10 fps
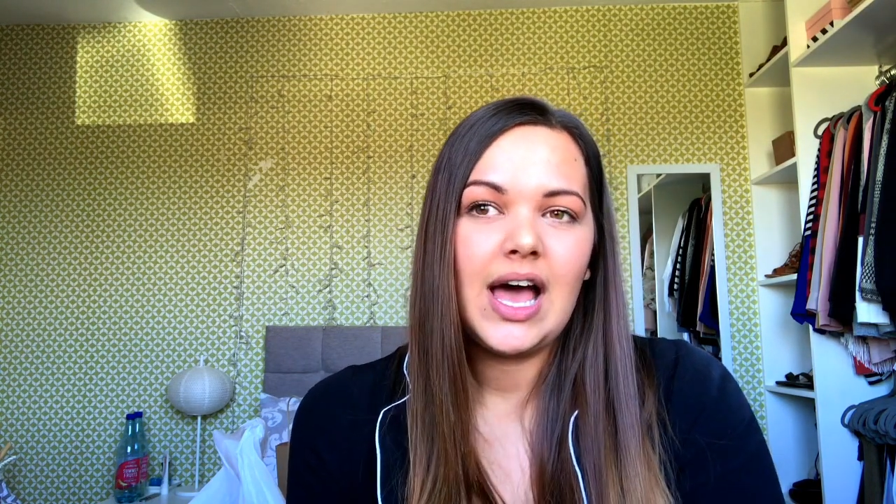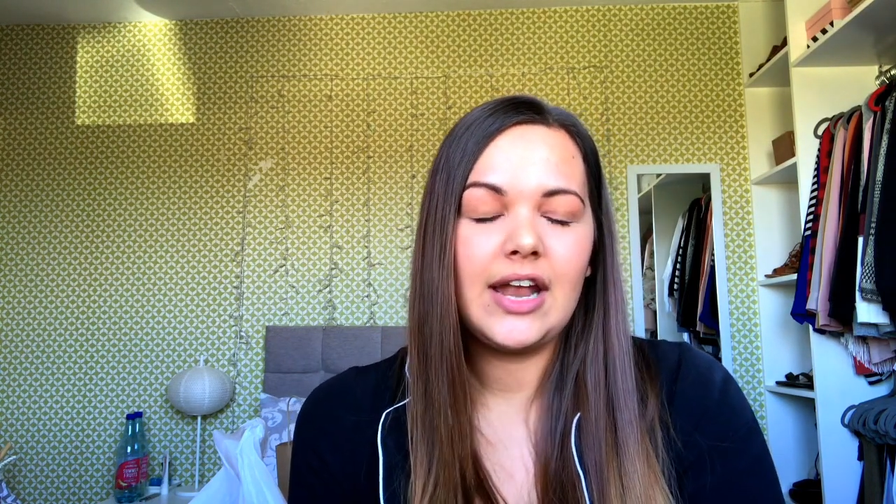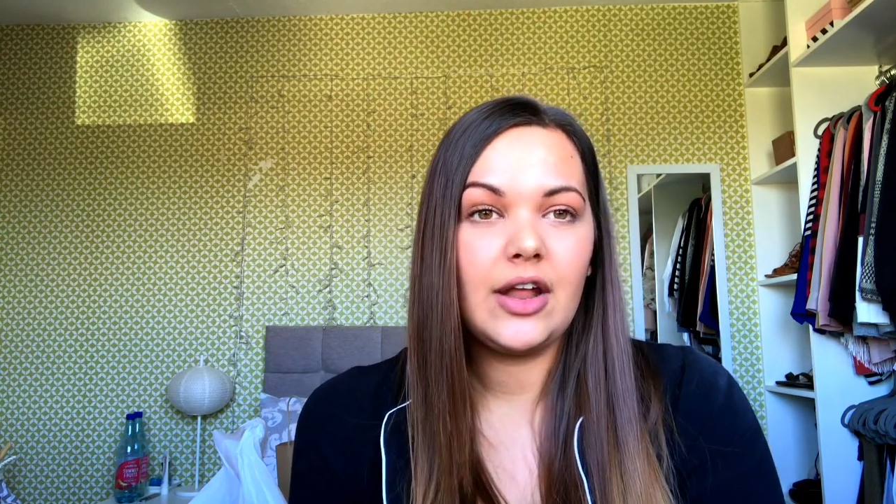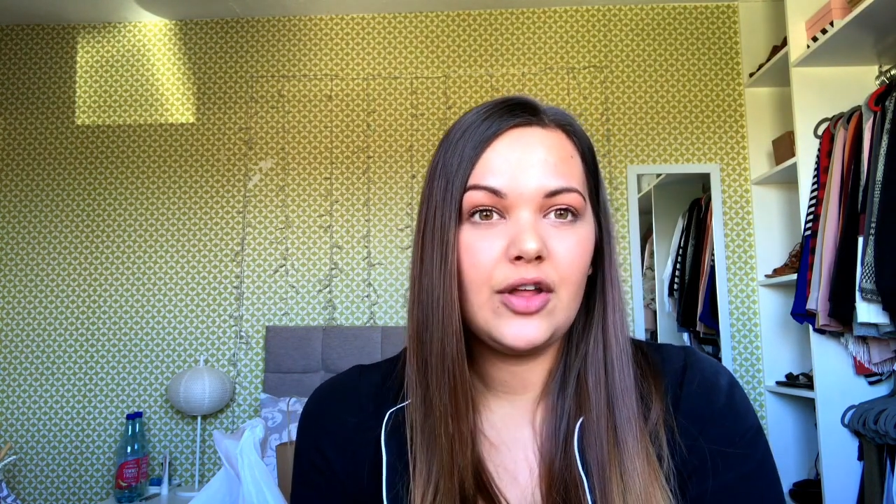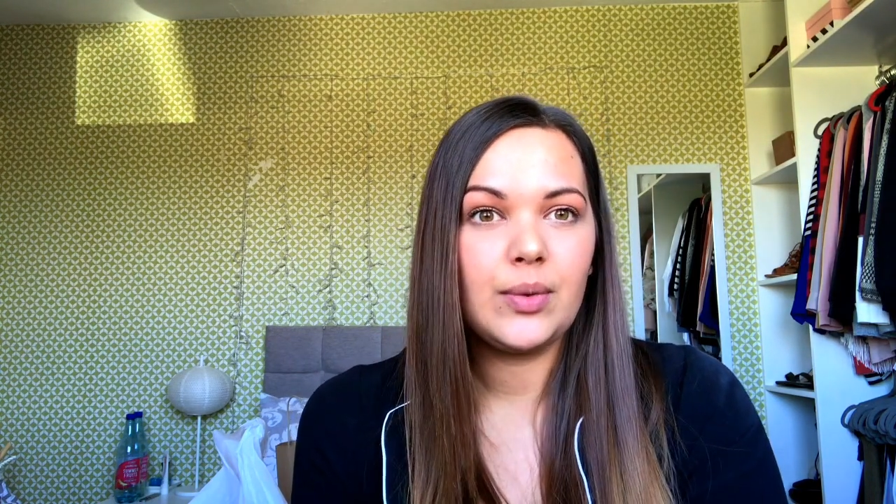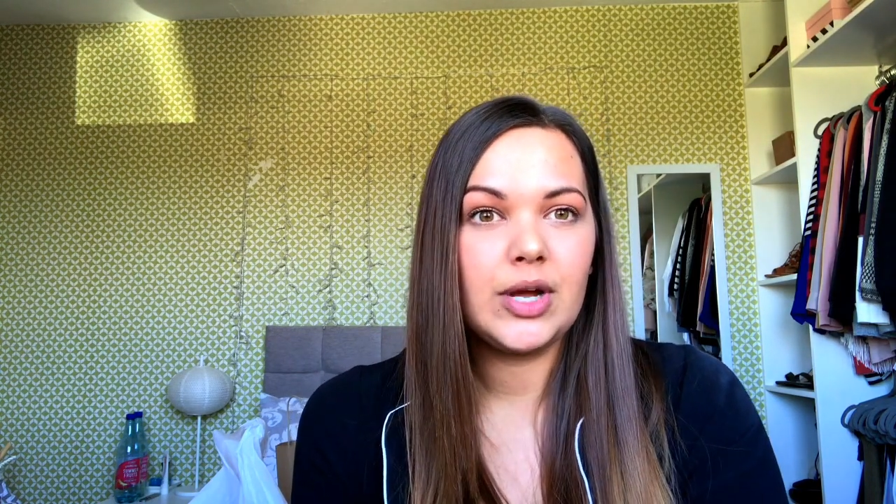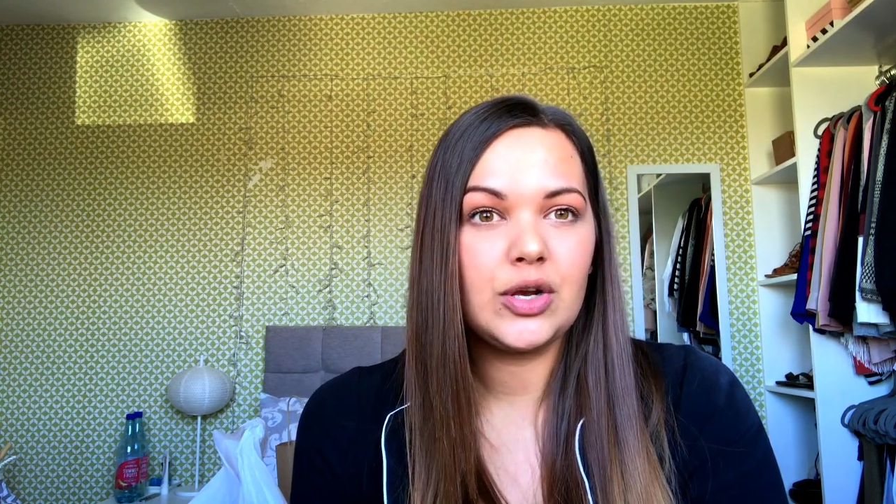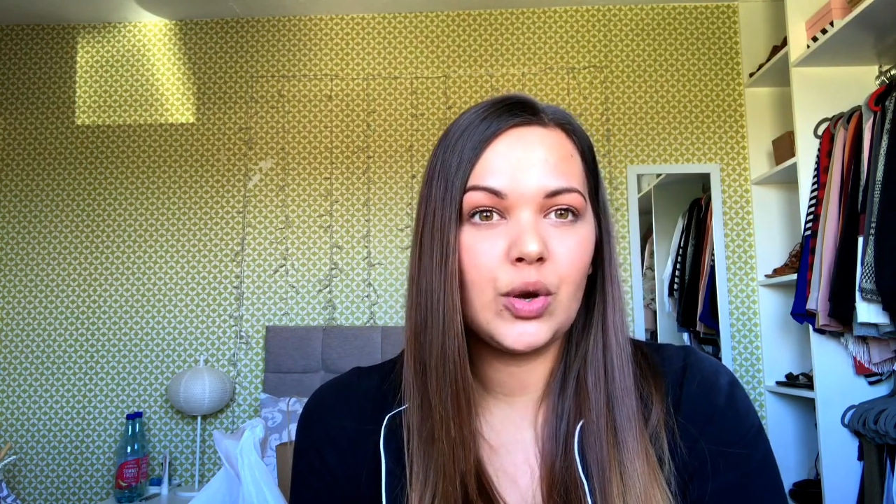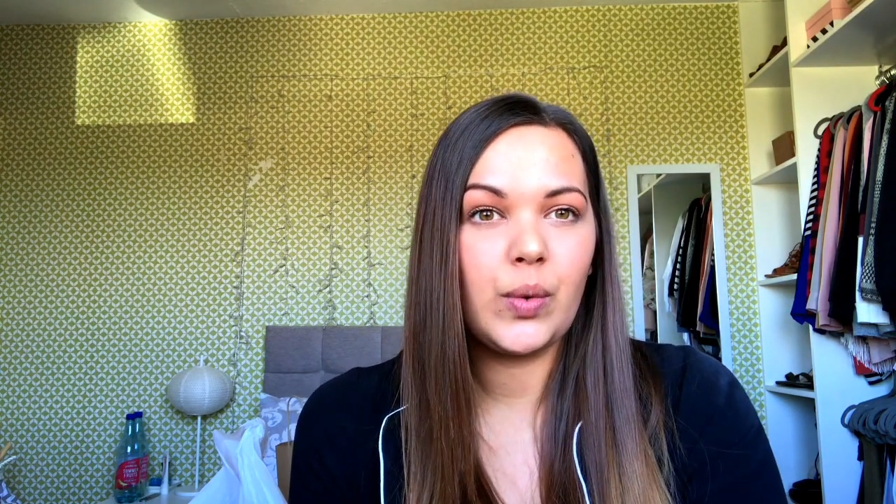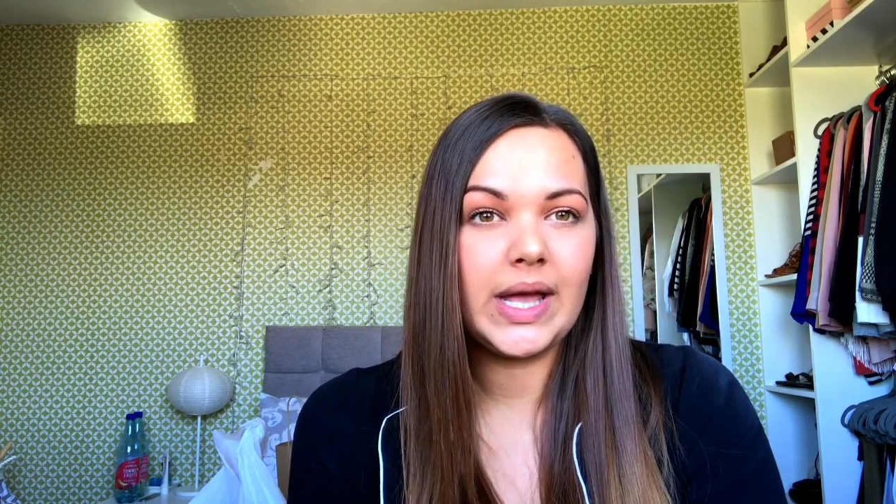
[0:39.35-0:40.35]
another
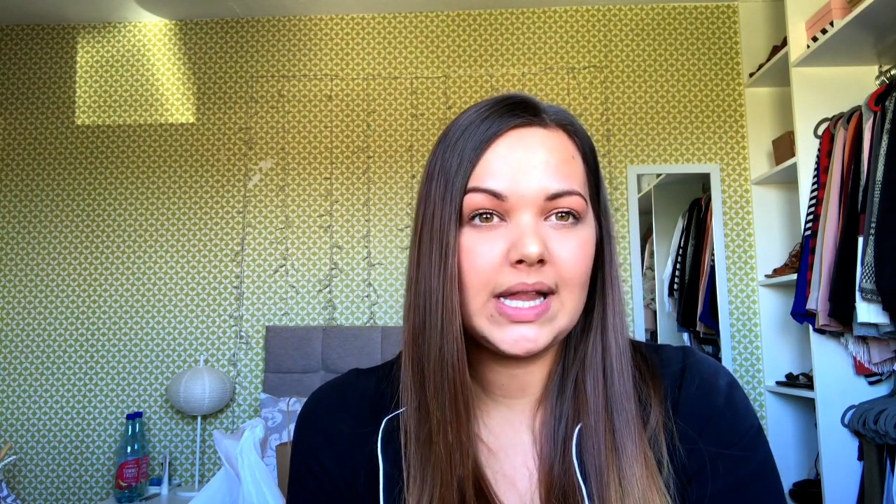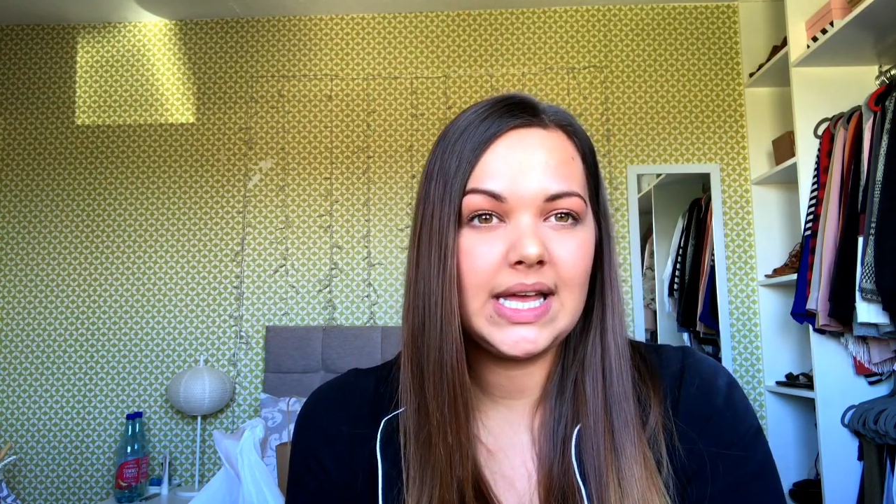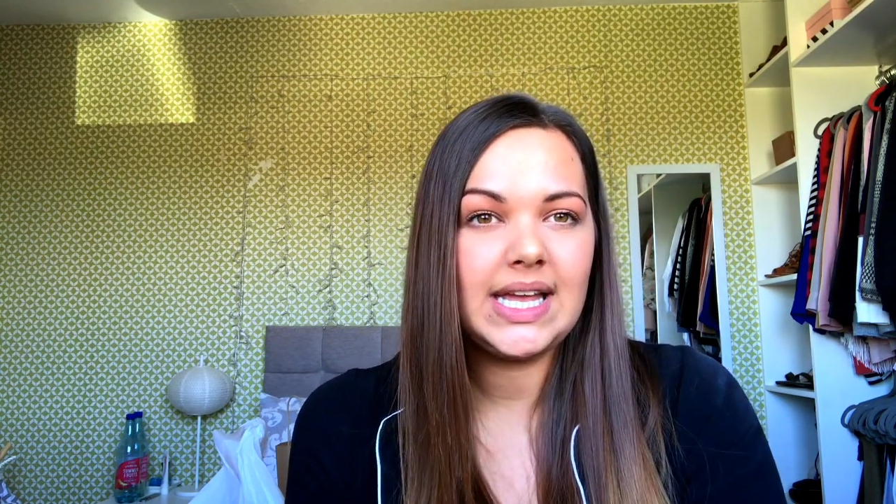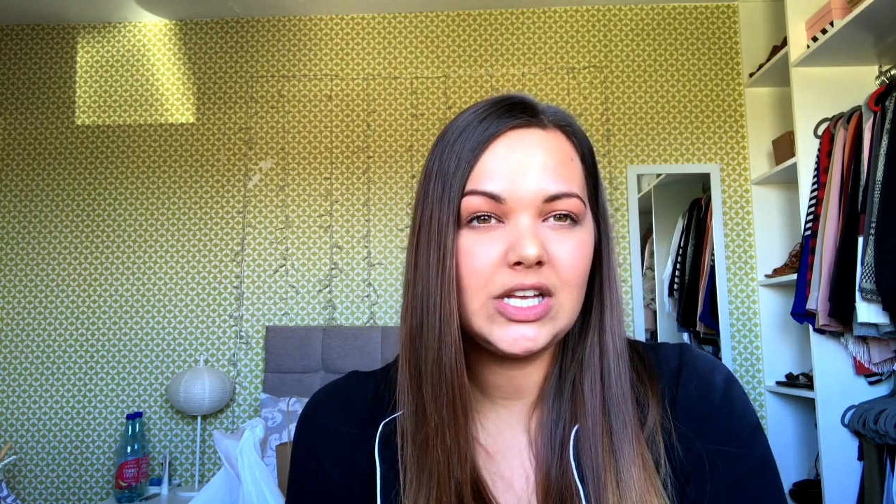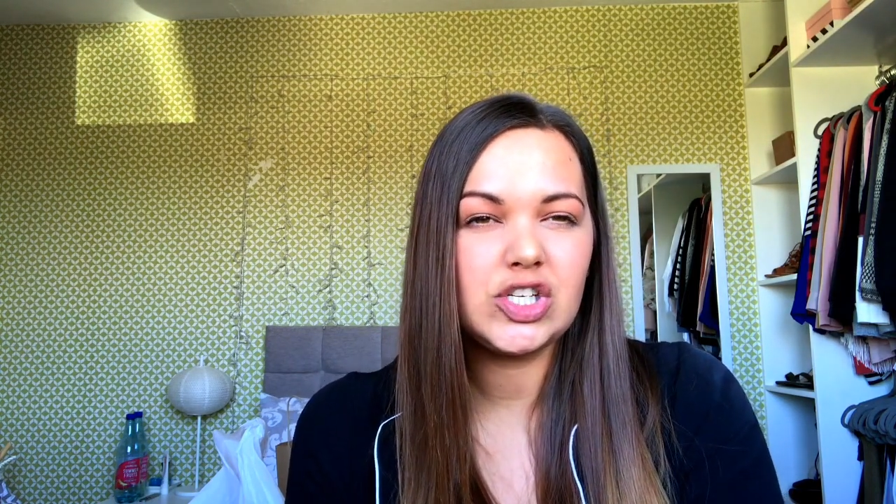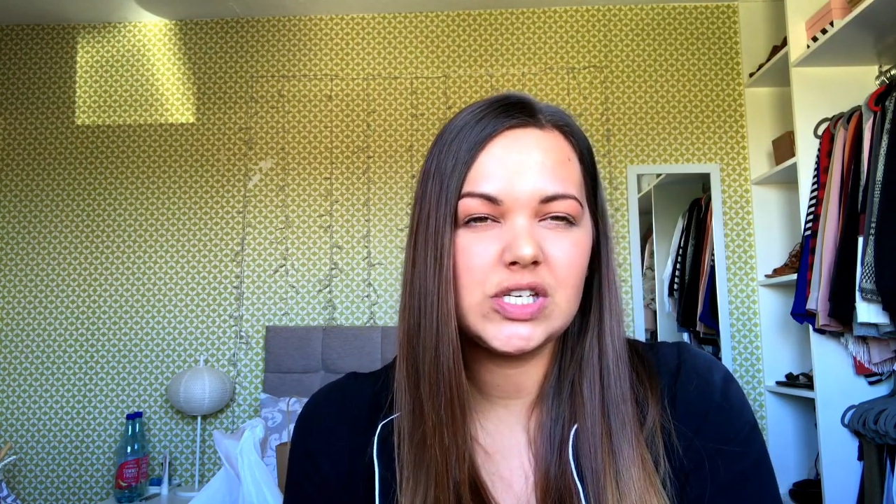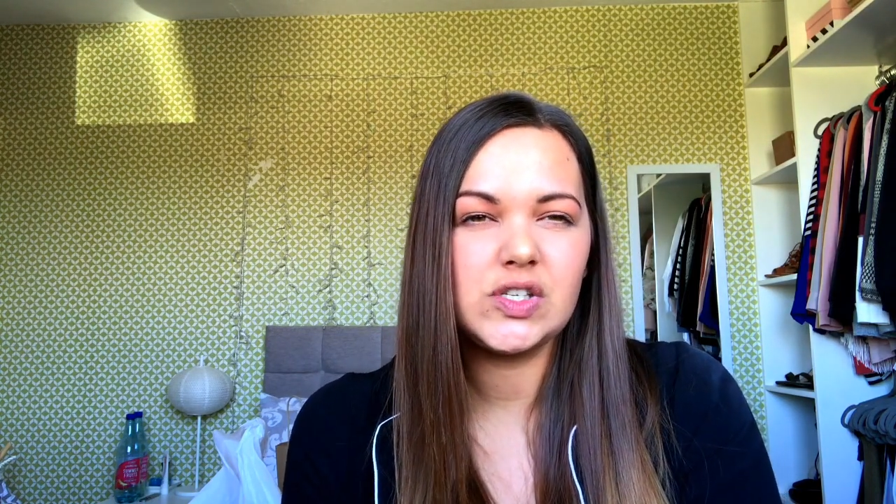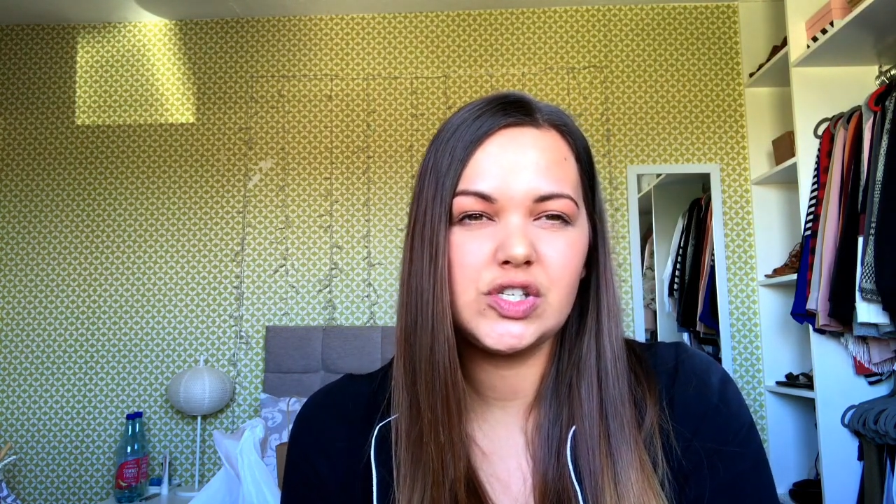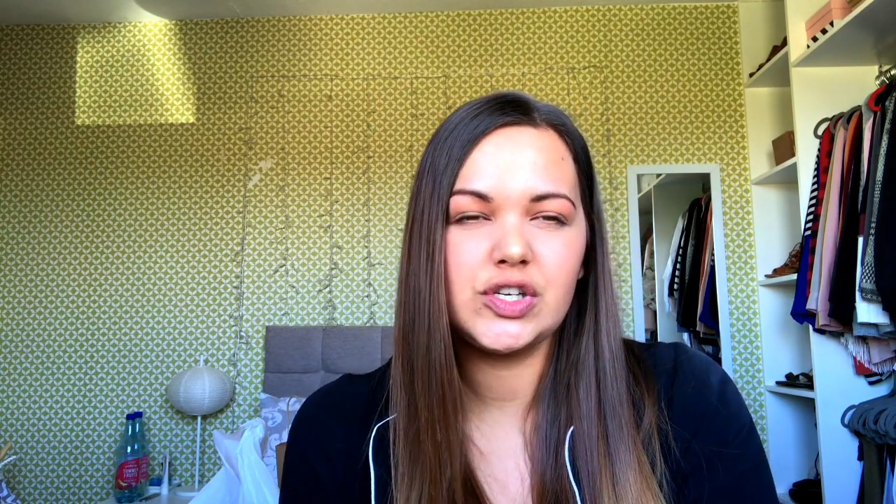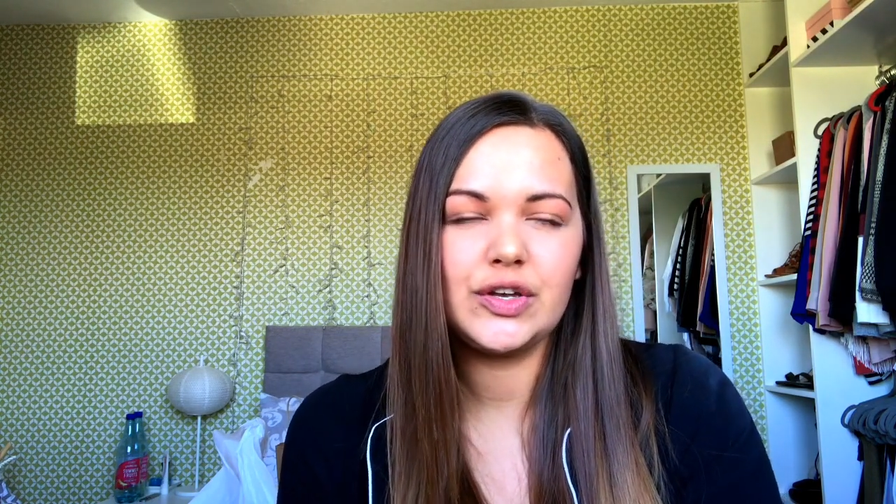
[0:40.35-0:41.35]
one quickly
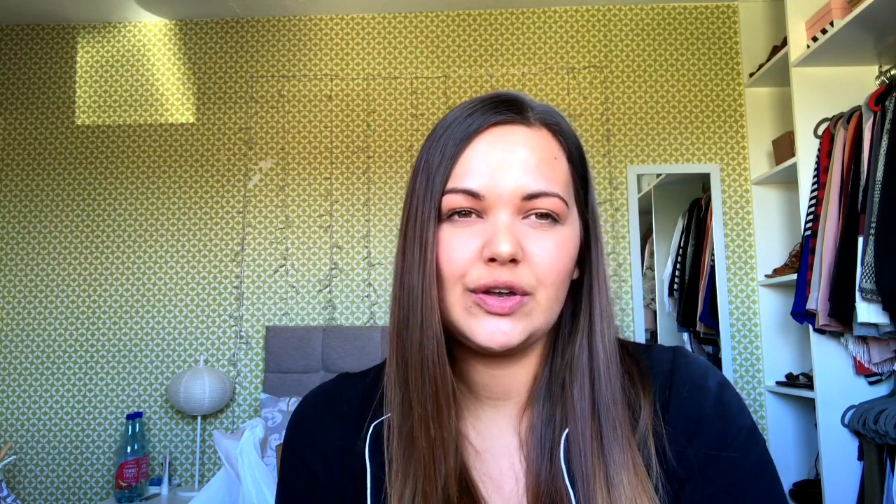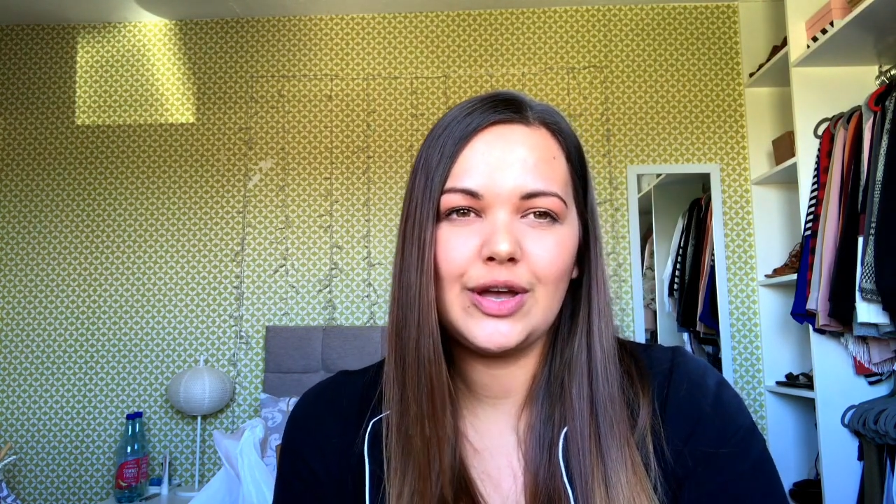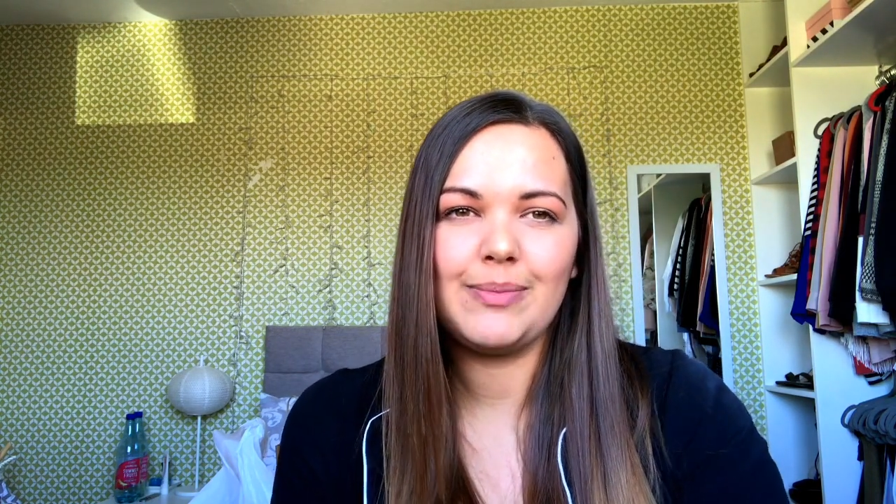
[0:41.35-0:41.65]
just to